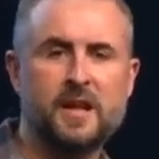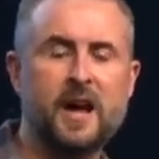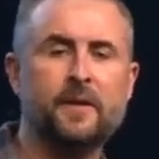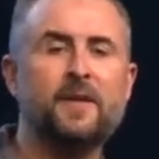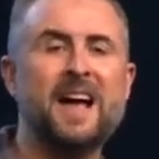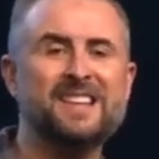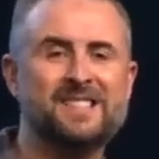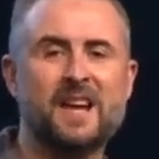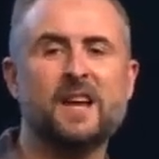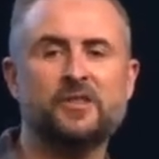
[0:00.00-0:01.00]
out of
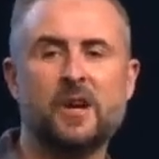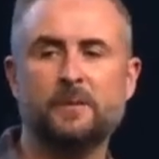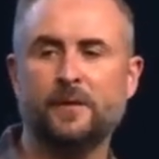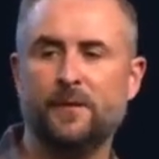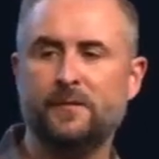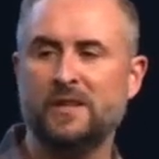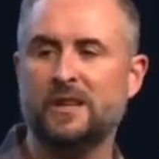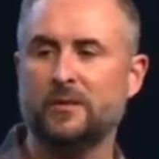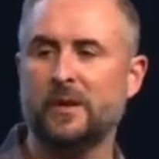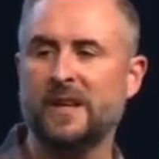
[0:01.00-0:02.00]
Isaiah chapter
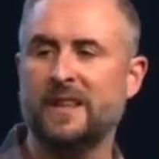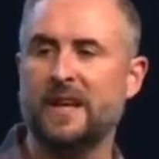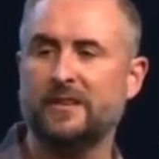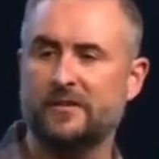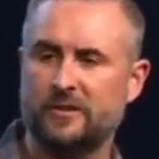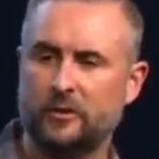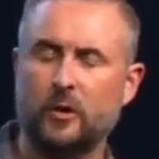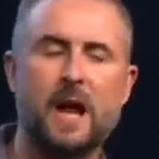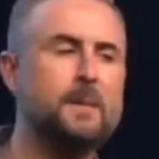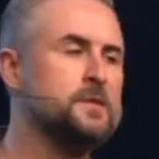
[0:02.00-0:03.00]
53 that
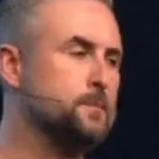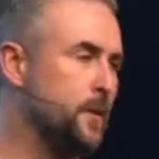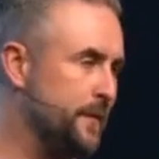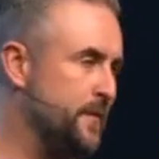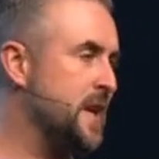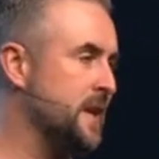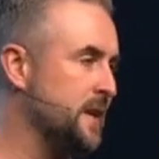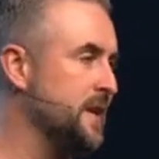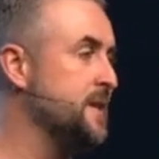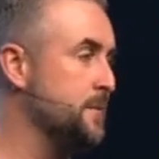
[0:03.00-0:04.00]
describes
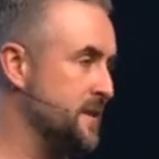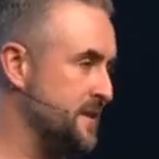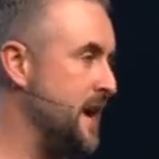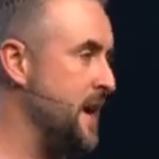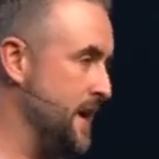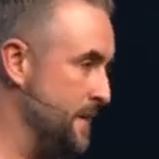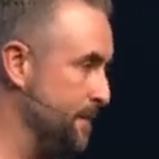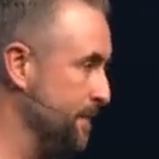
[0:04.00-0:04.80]
prophetically the Messiah,